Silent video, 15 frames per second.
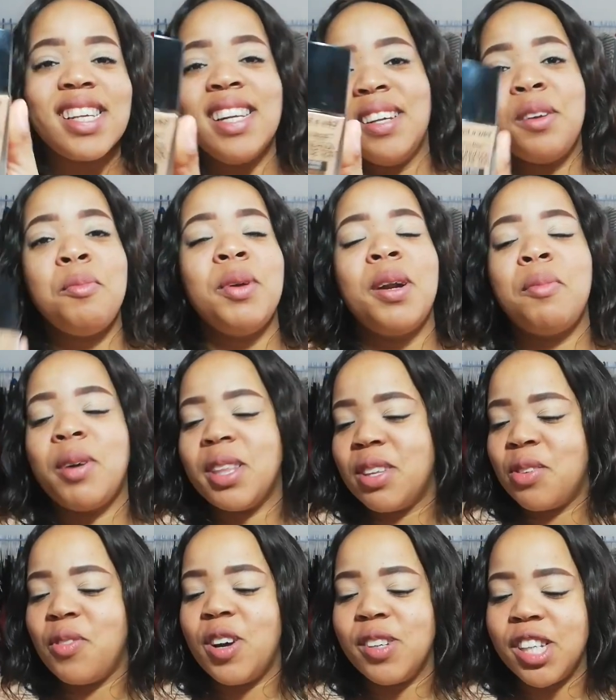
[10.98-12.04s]
a little bit about this
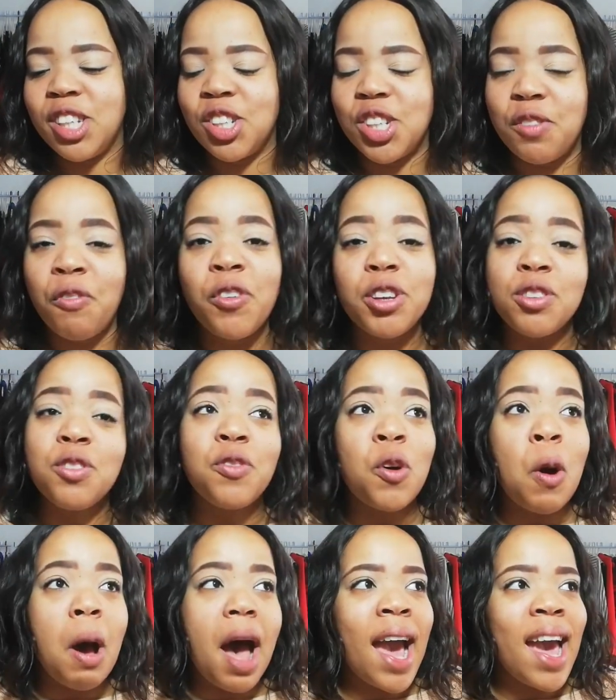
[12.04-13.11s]
foundation. First of
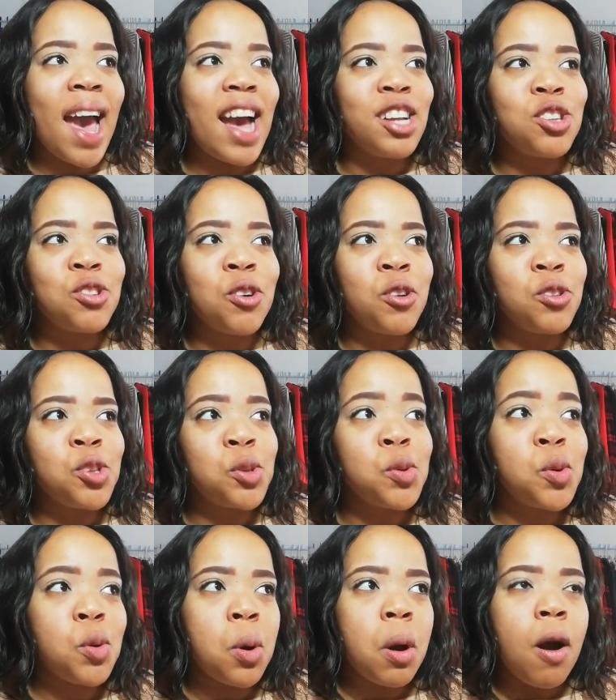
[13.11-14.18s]
all, I had to go
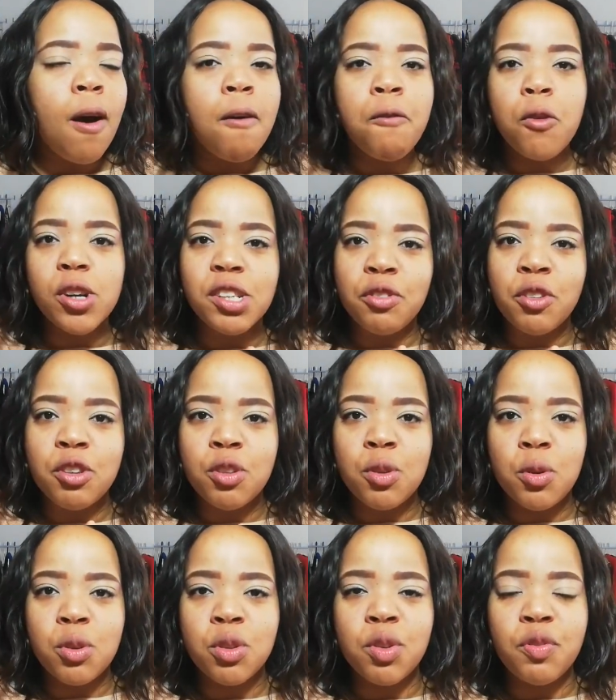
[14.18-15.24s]
to 4 different
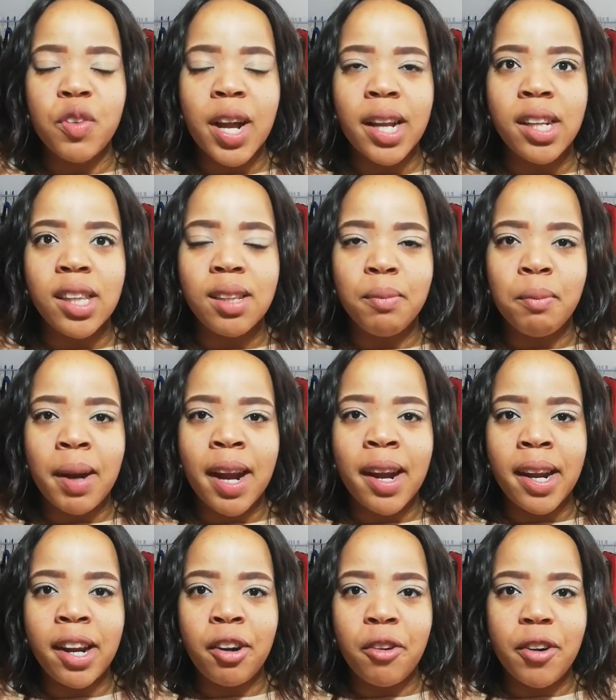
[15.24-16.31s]
stores to find
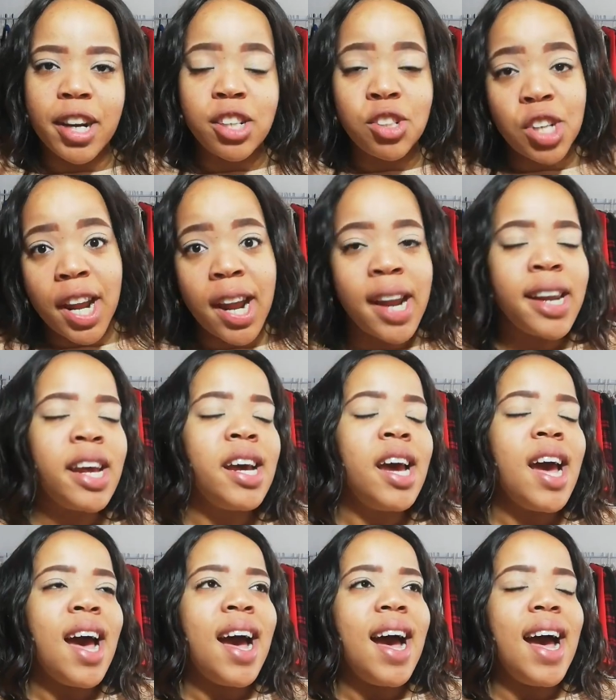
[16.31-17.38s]
my correct shade
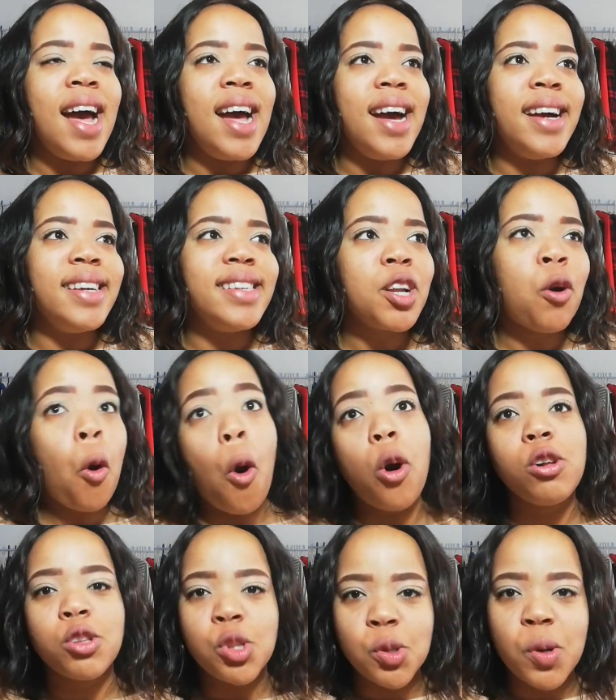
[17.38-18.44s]
and
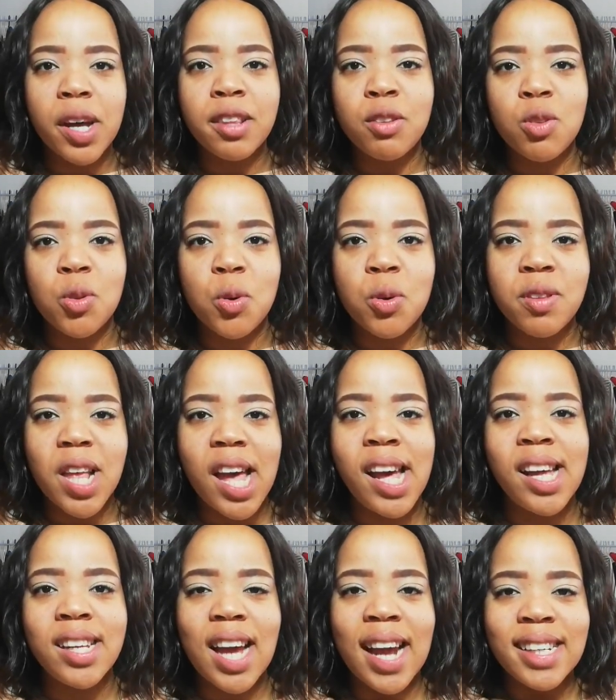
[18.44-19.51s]
called 2 other stores
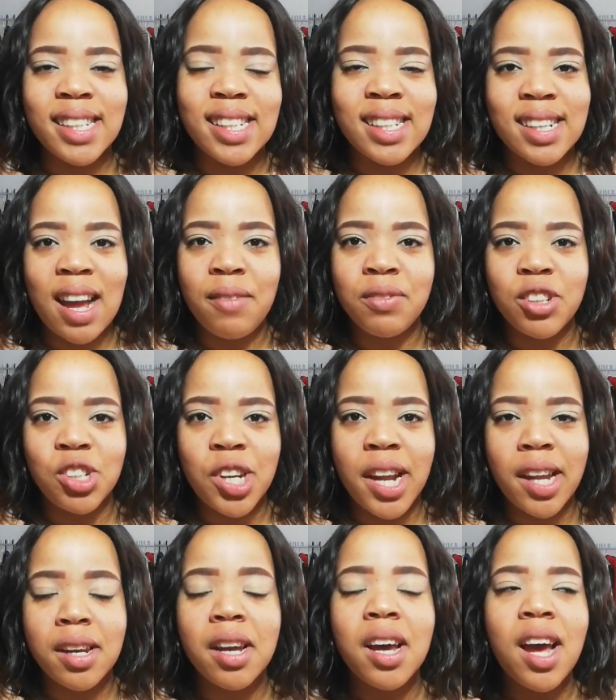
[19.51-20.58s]
and I didn't have the
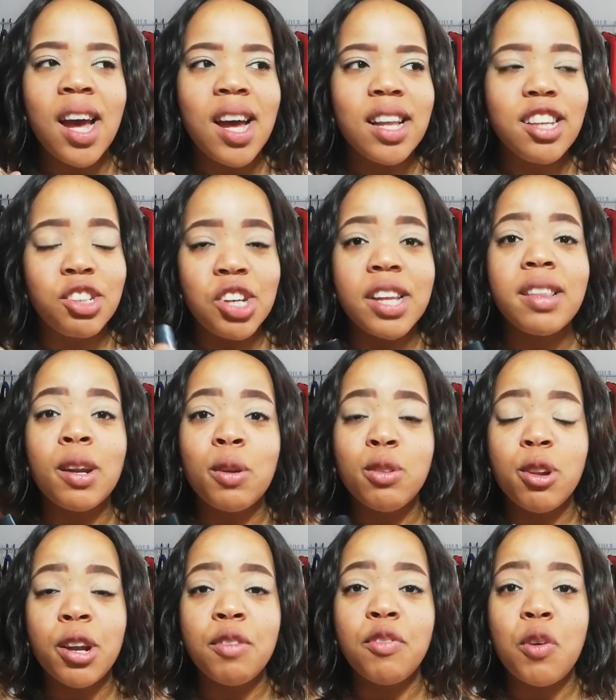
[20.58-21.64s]
shade. The shade that I was
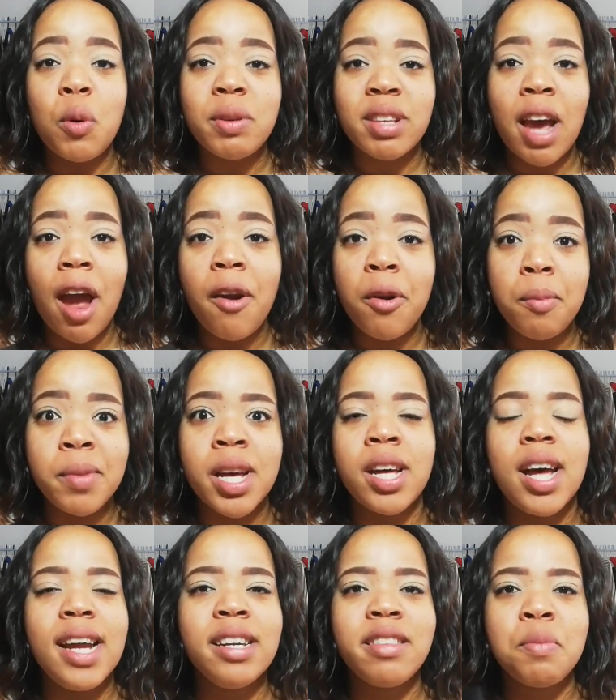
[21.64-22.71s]
looking for was caramel
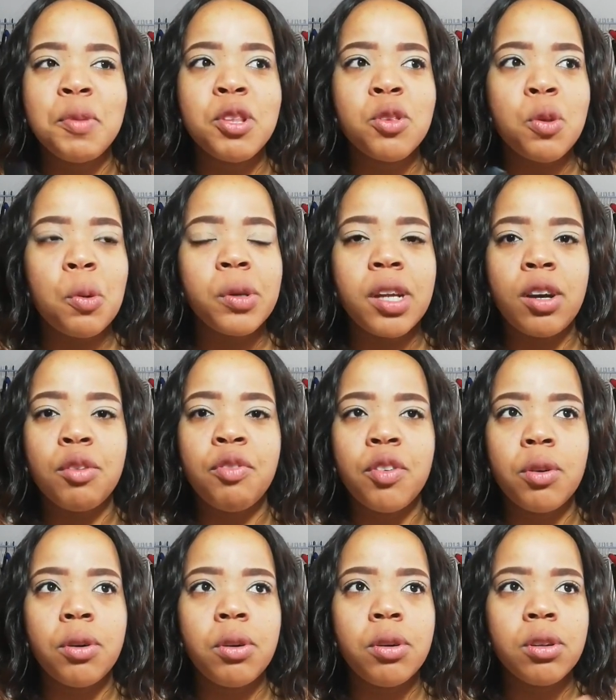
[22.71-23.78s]
and it's been sold out
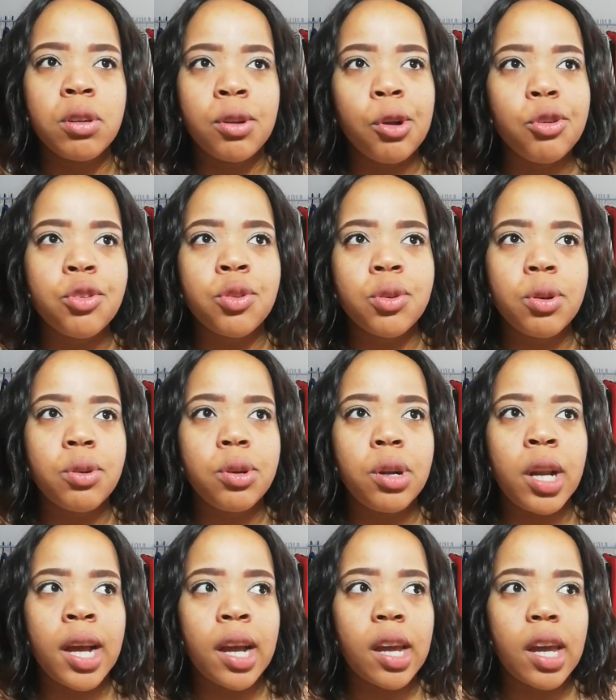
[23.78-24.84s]
for close to
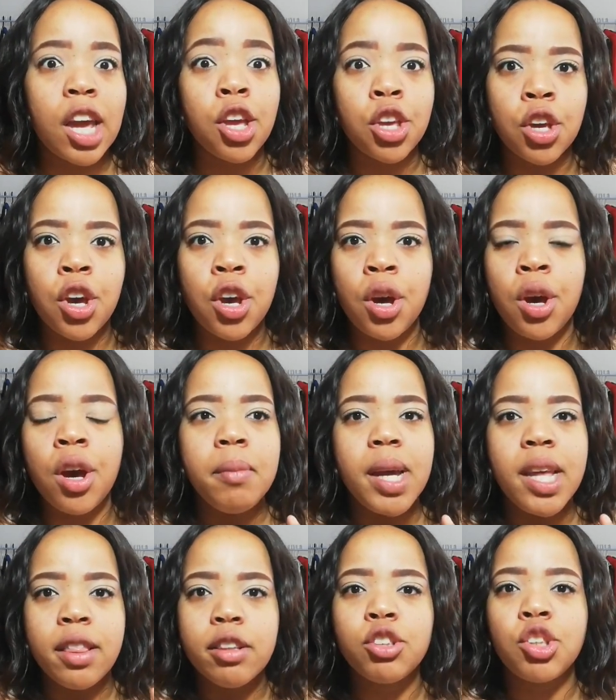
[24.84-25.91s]
like a year
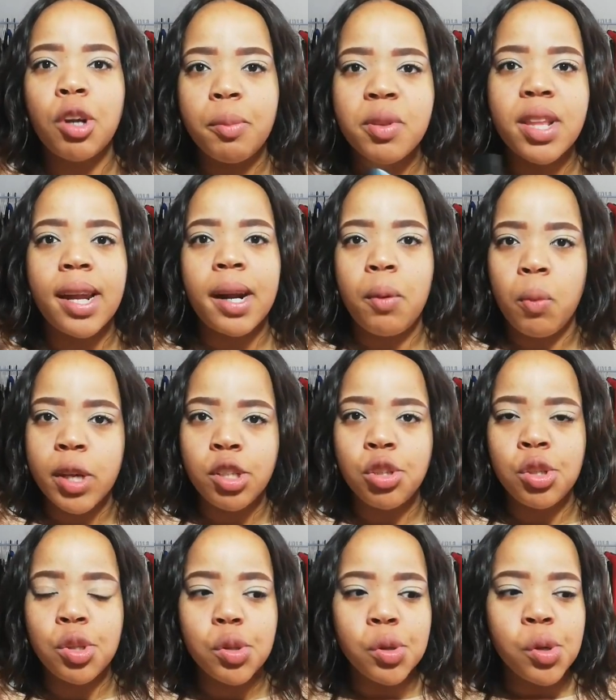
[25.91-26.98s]
in the shops that I went
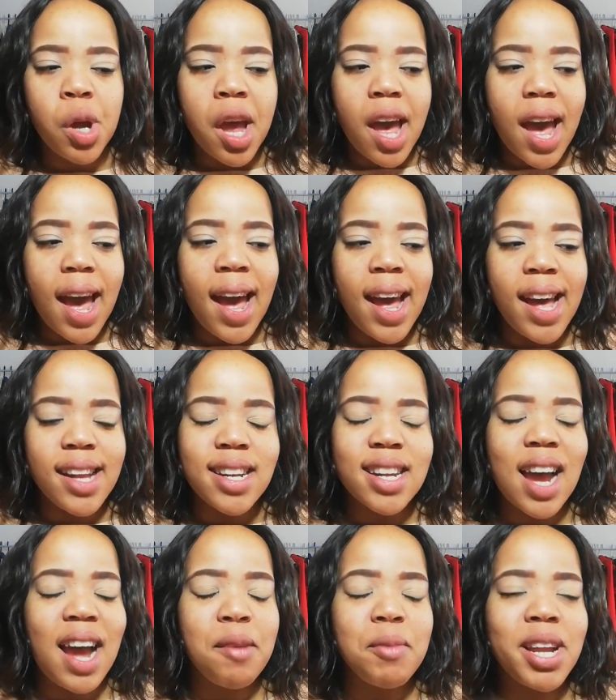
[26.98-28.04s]
to. And
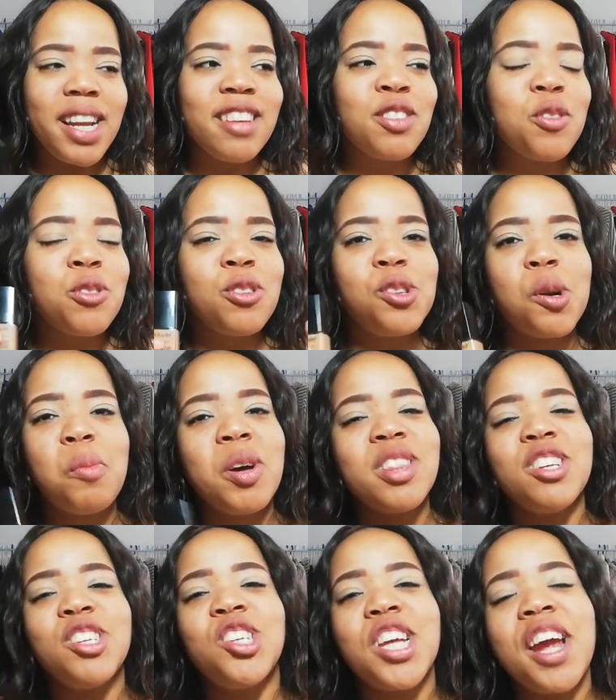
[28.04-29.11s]
I mean, let's also talk about the
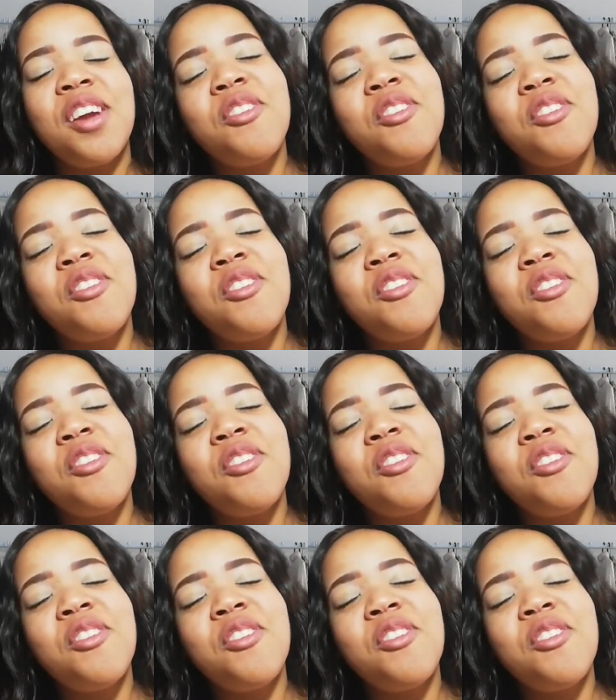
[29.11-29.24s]
shade